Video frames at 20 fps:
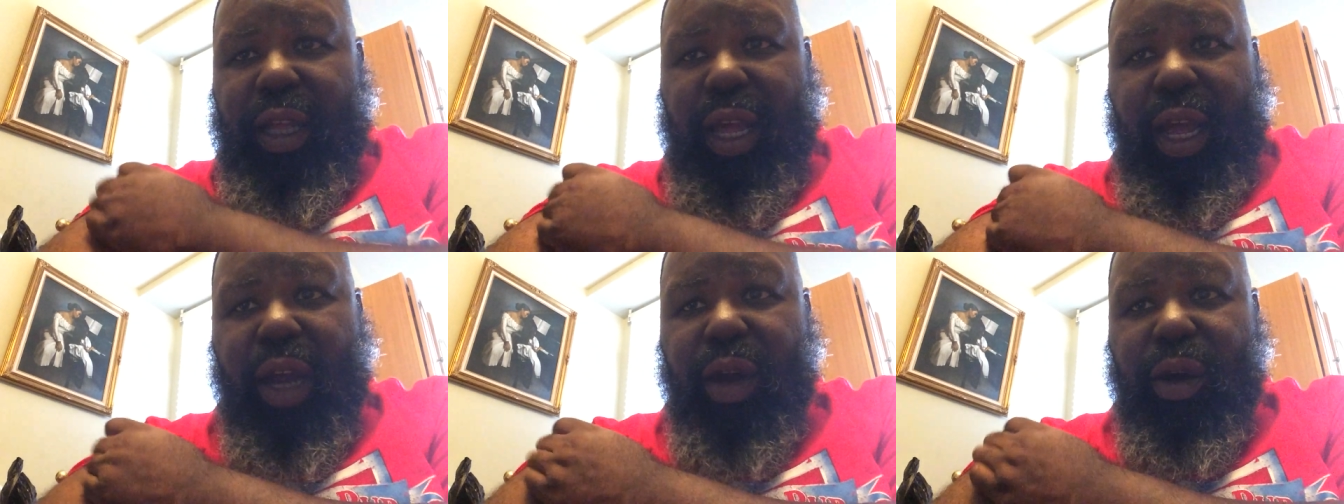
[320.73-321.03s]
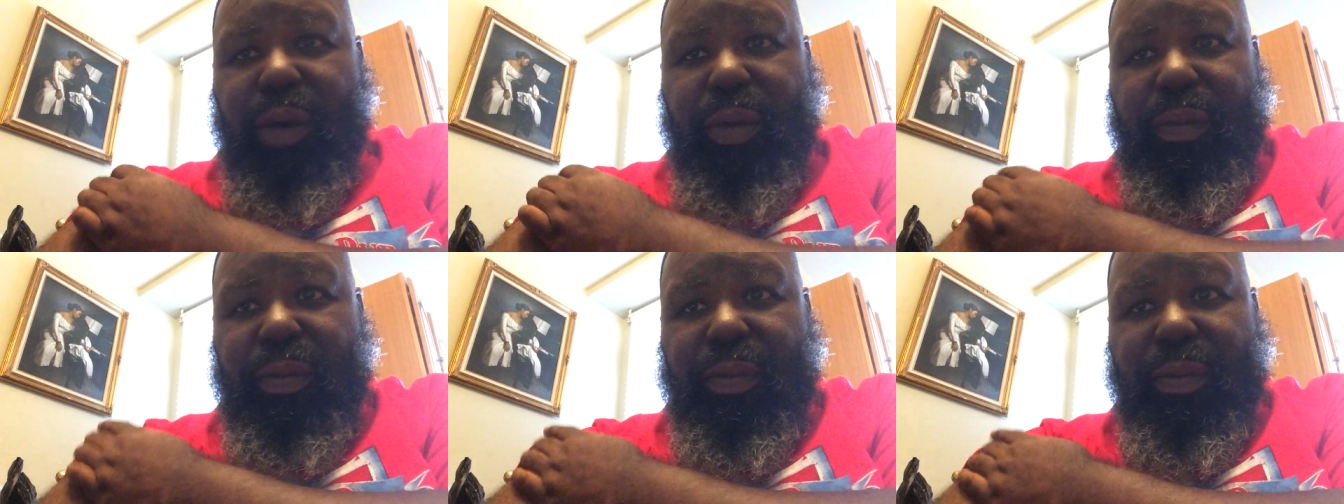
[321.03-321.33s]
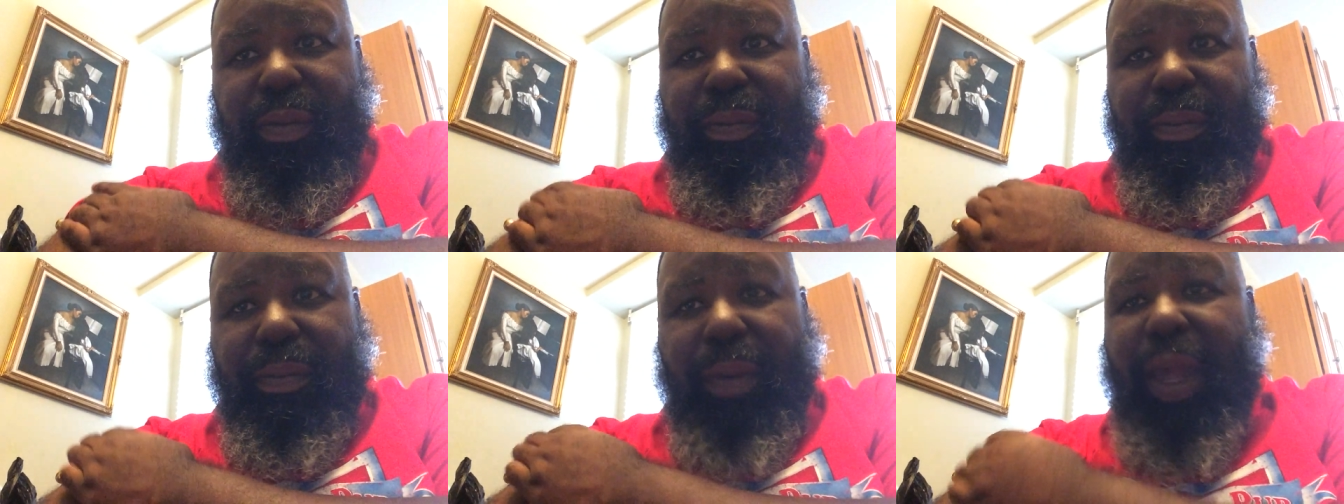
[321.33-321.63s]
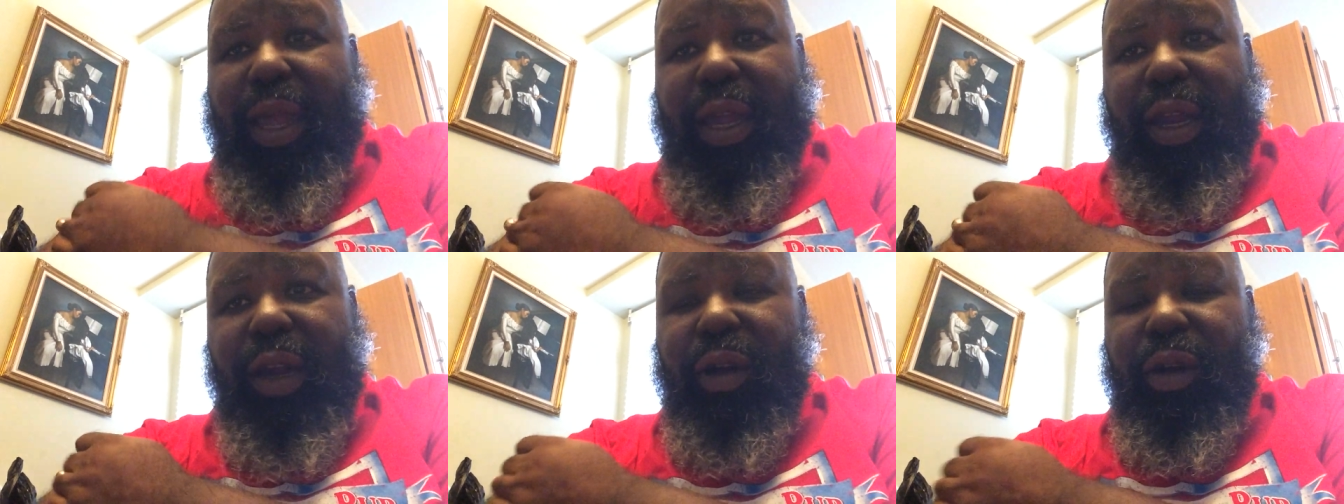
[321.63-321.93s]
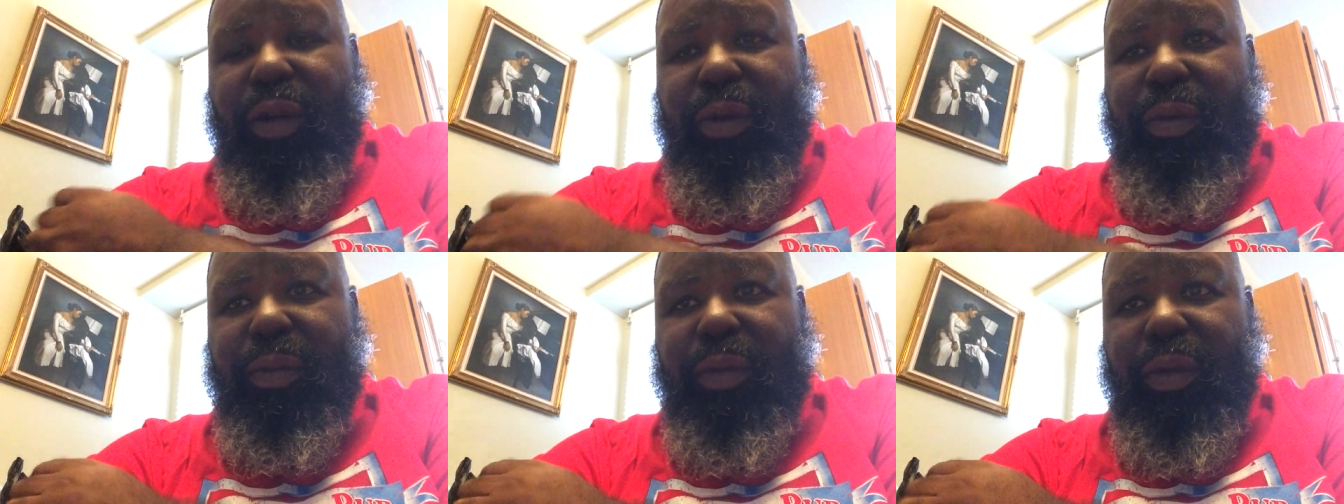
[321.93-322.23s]
our
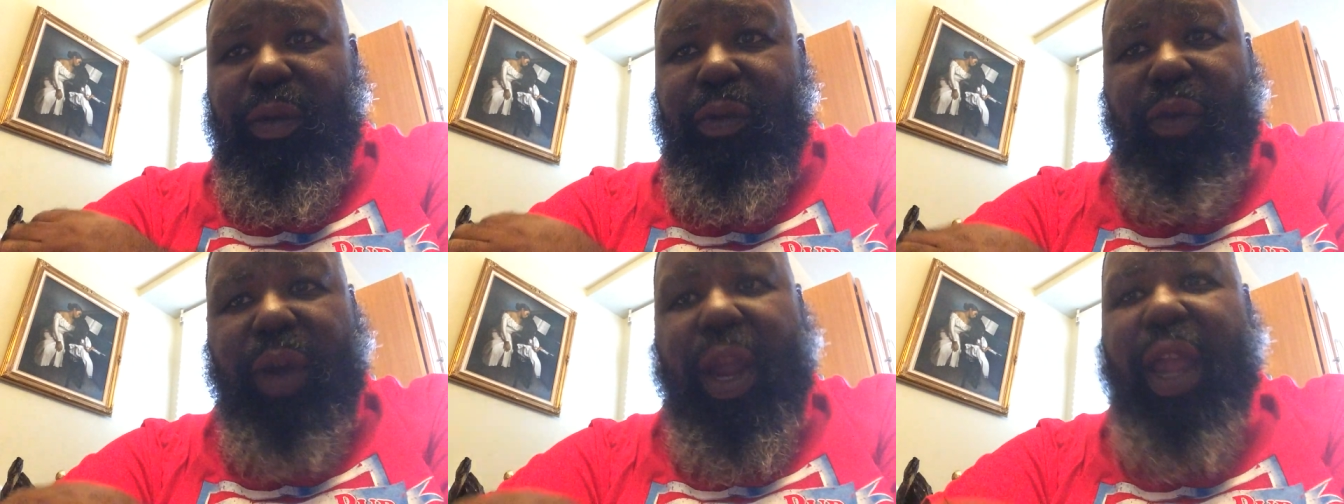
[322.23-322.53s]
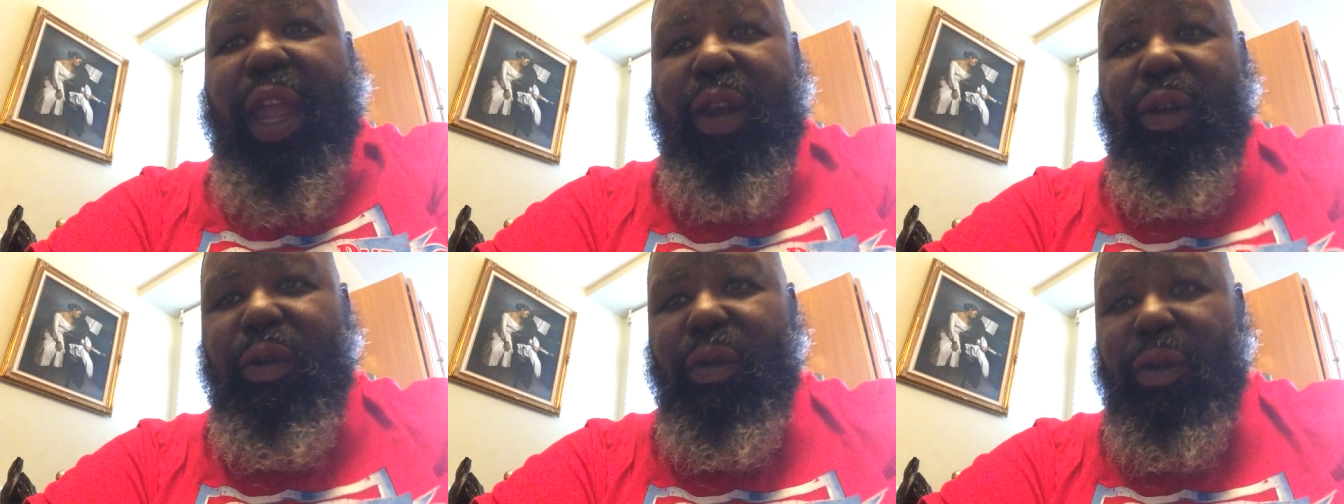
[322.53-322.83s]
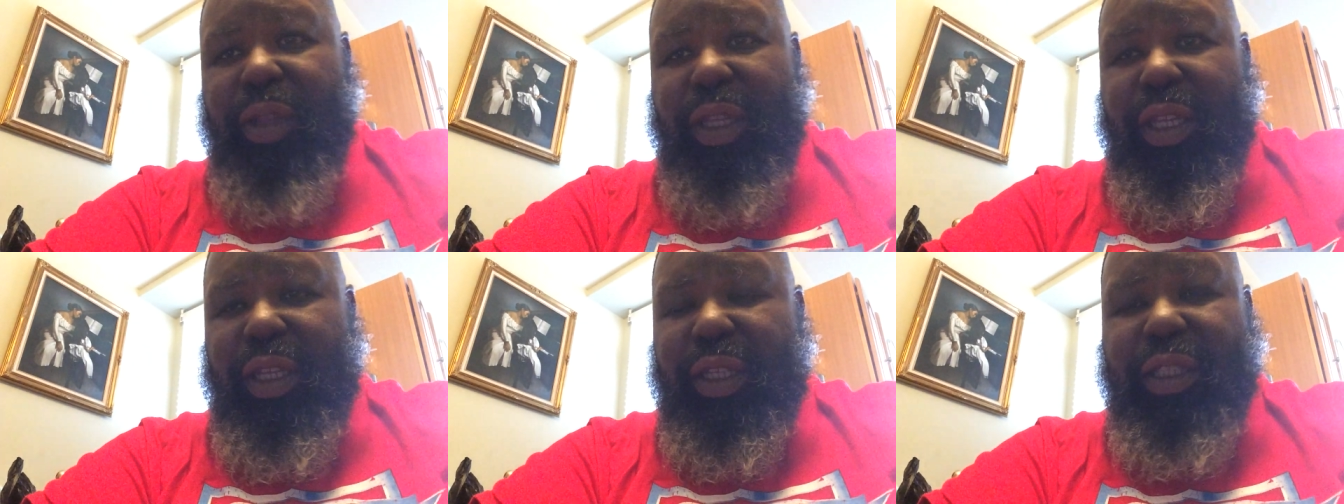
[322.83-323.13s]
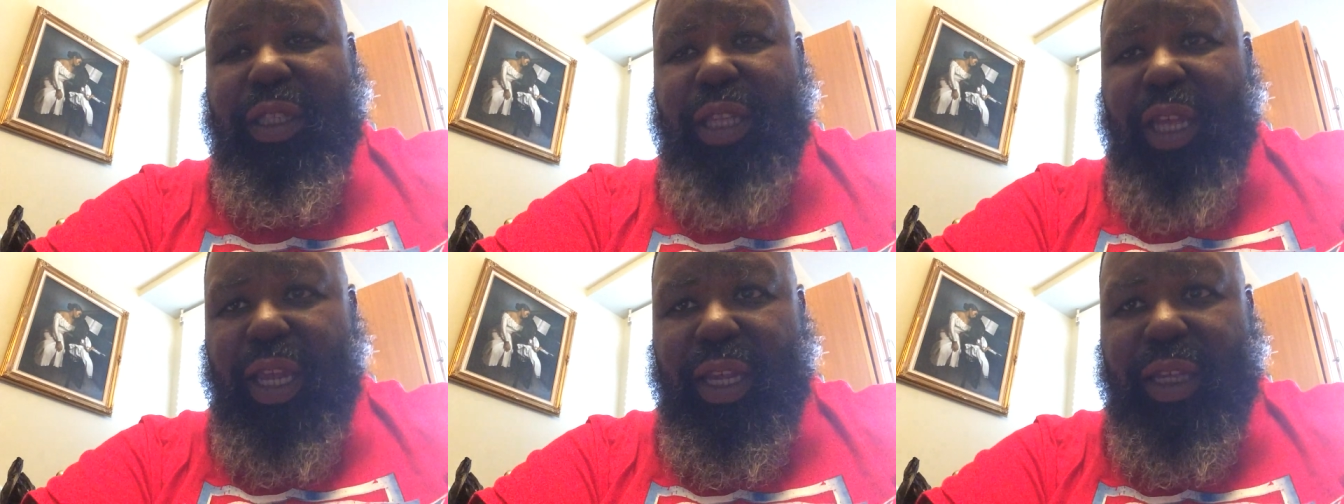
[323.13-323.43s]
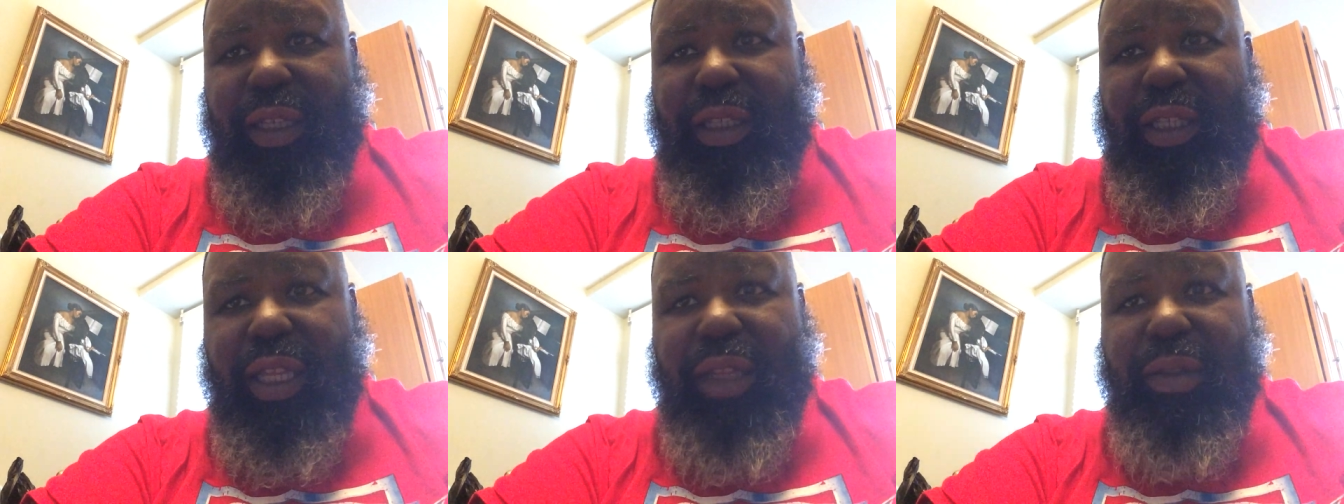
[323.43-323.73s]
mayor ran on these things,